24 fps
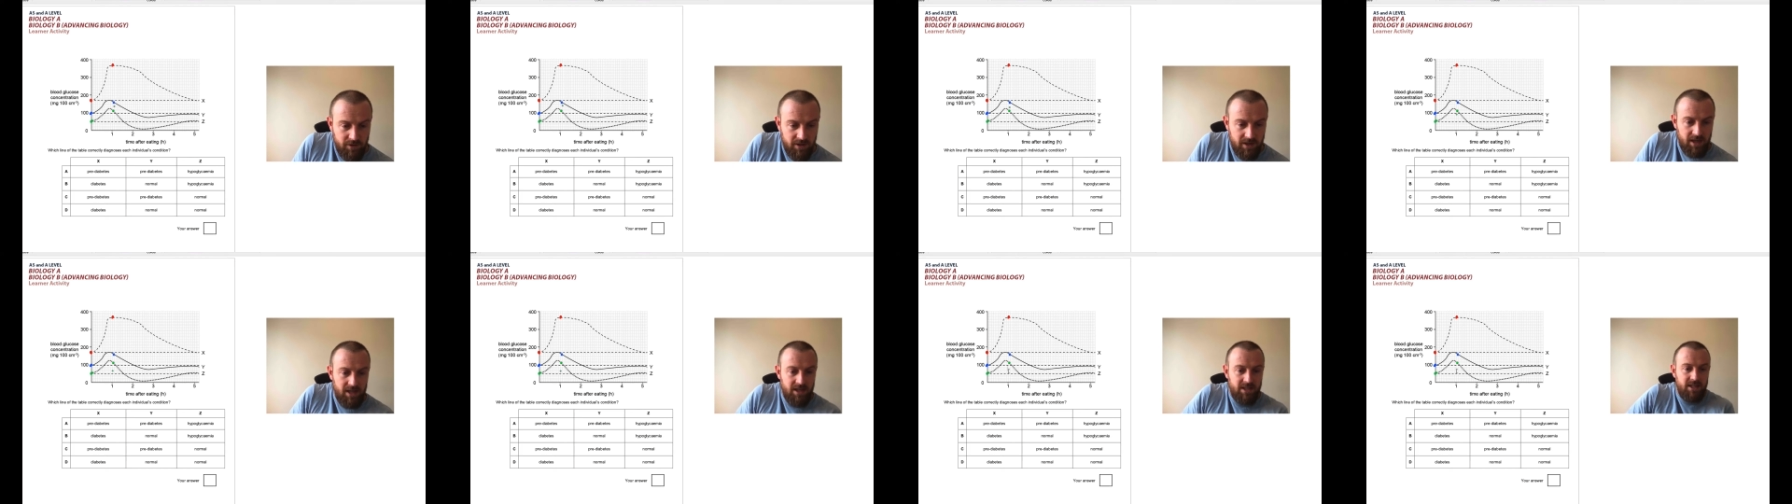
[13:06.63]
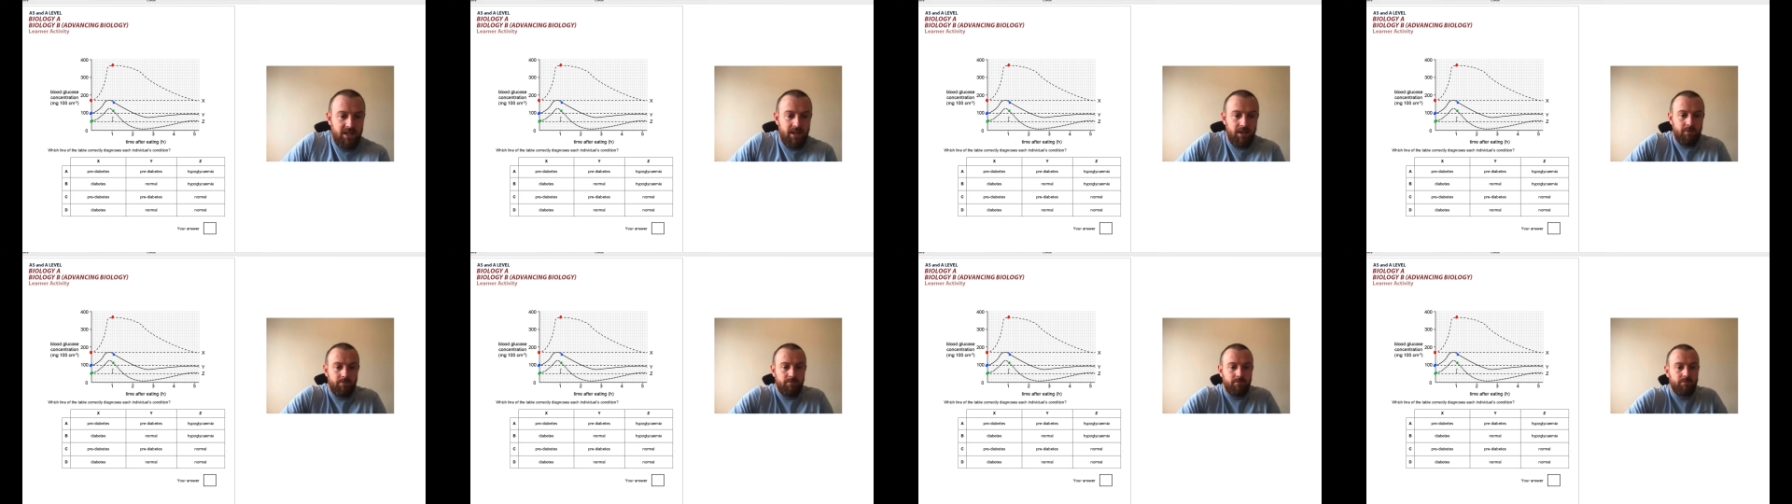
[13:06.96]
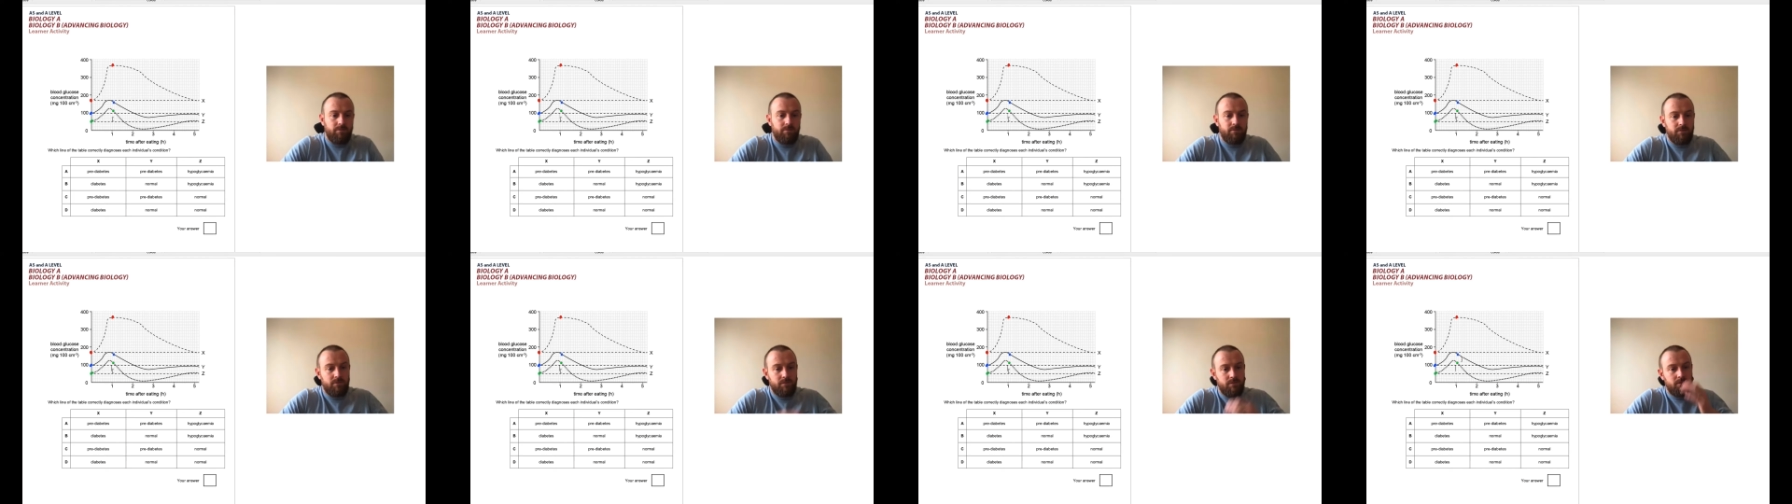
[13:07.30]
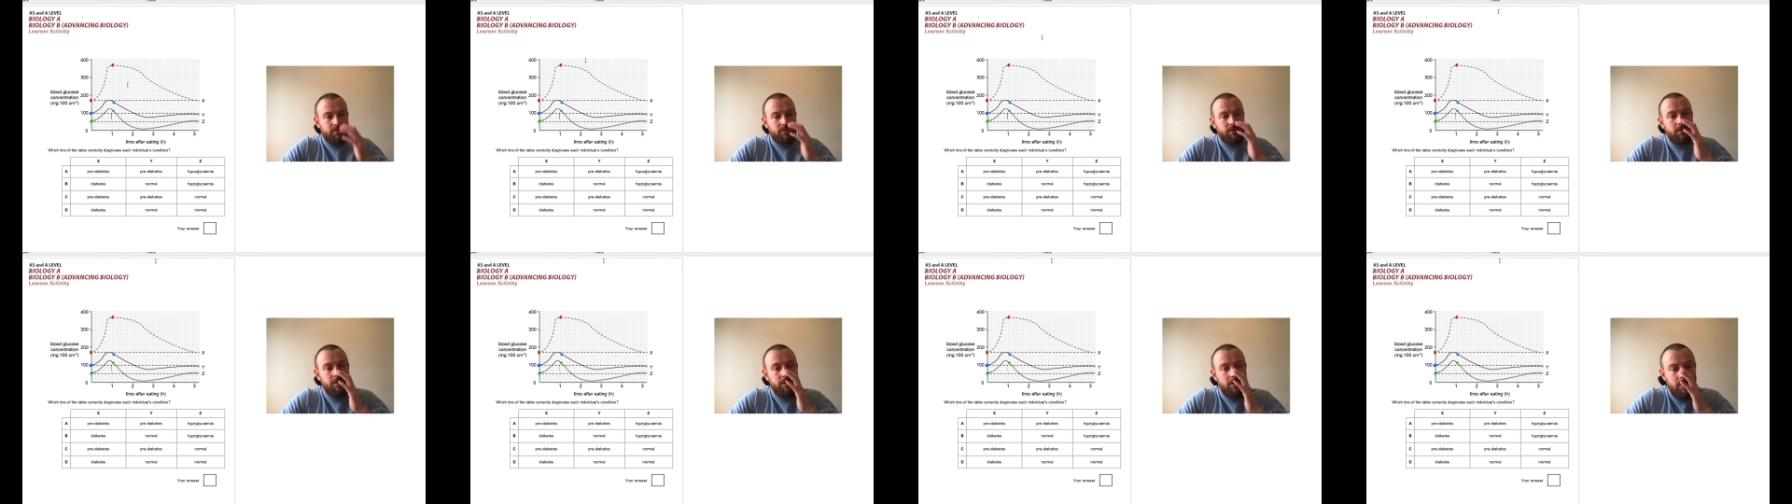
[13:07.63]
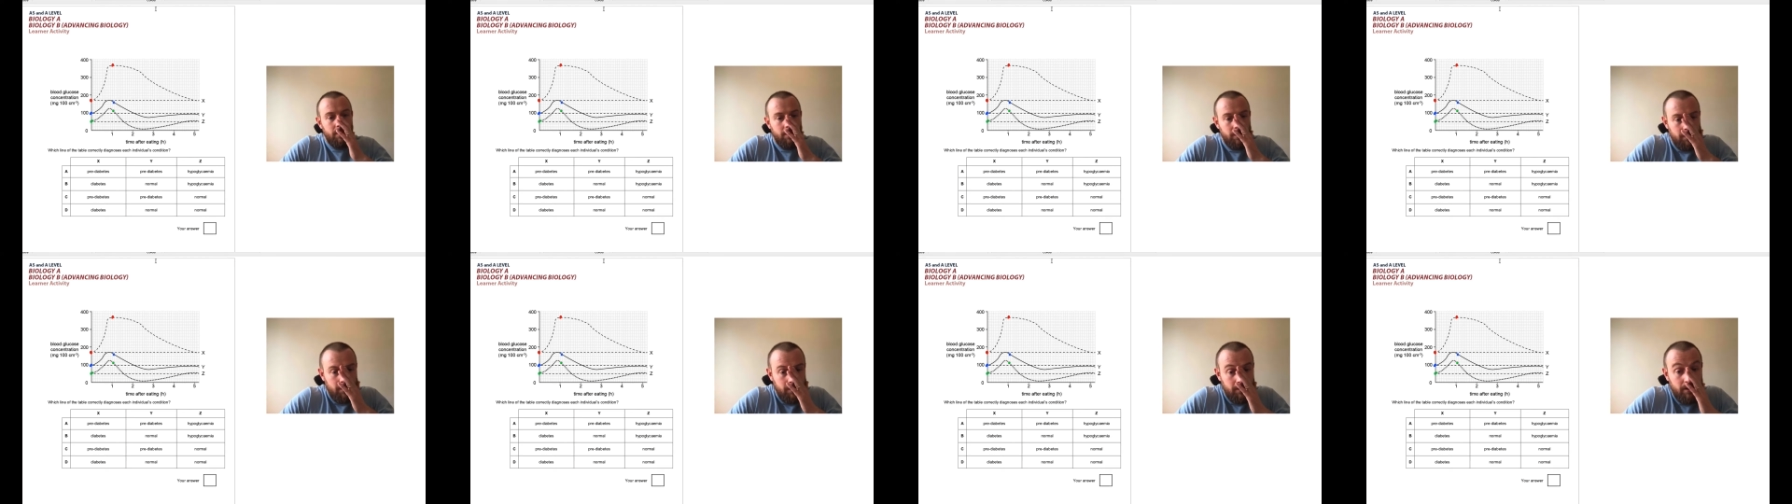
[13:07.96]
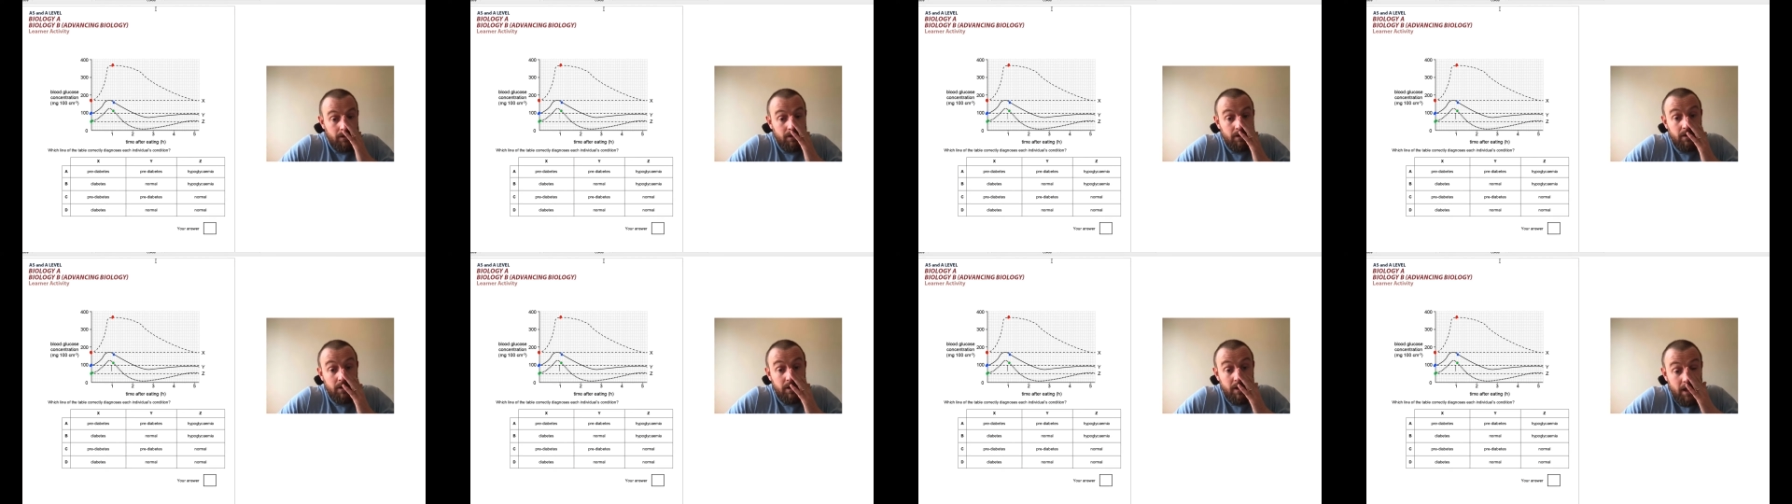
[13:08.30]
eating.
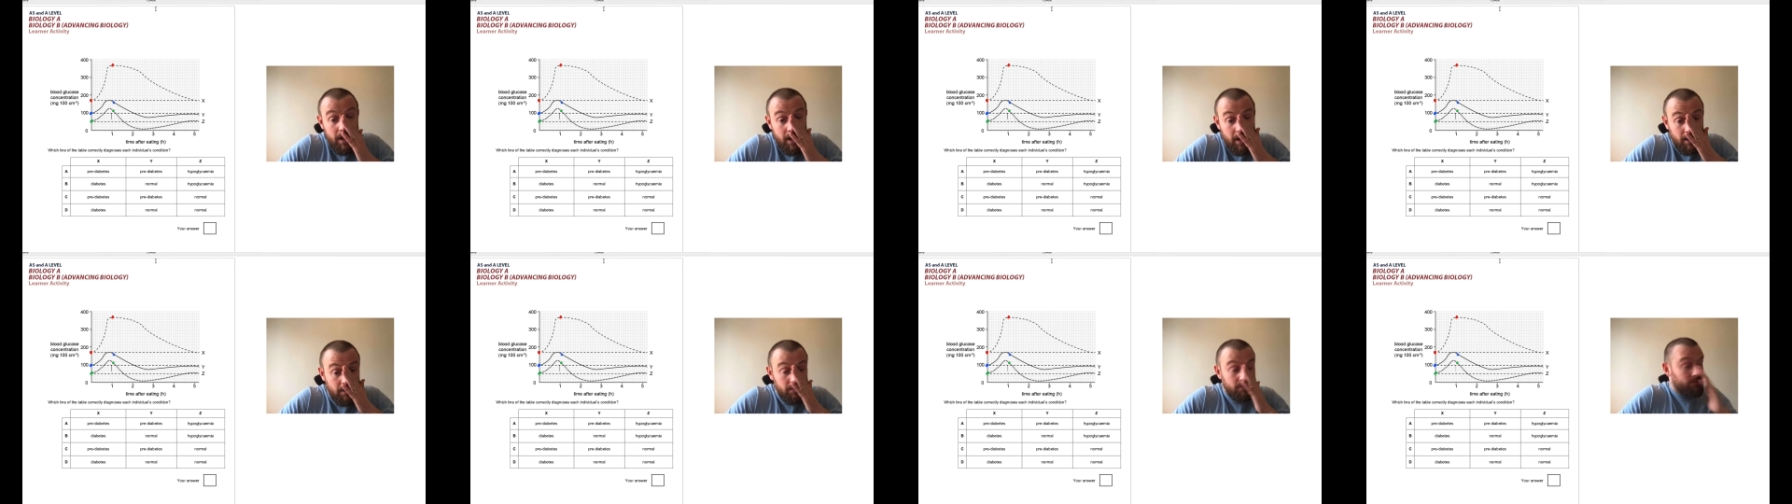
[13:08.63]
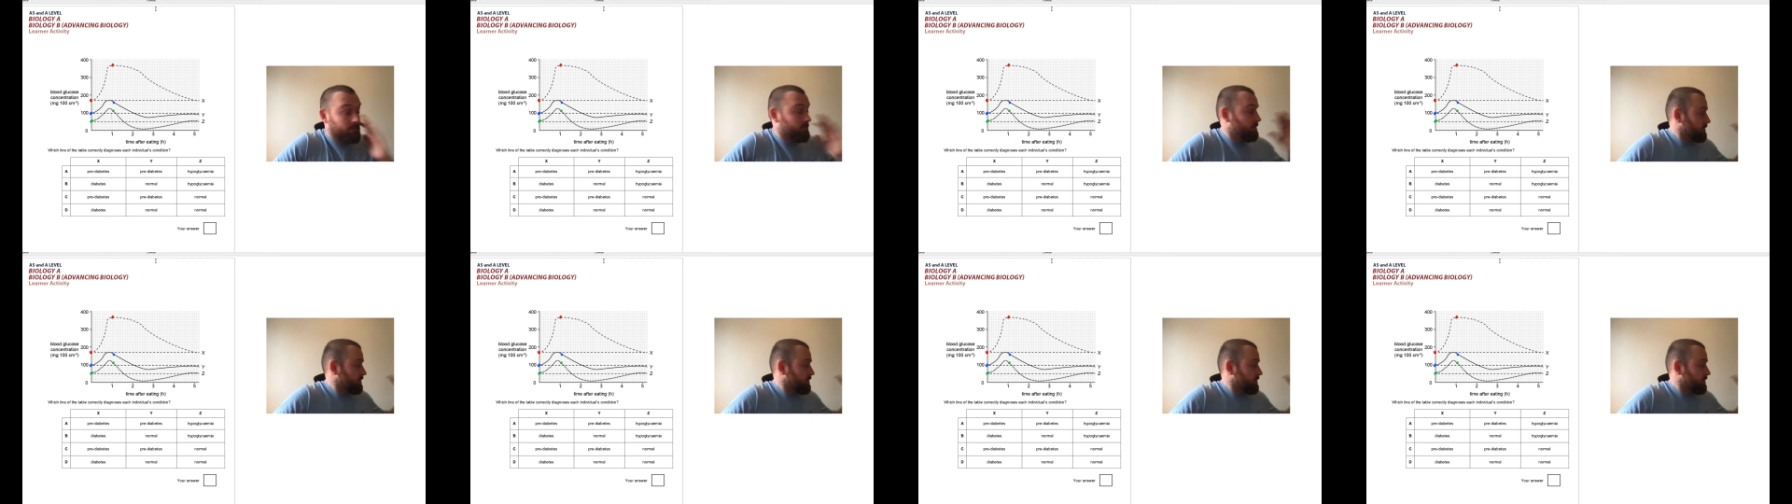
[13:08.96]
Okay.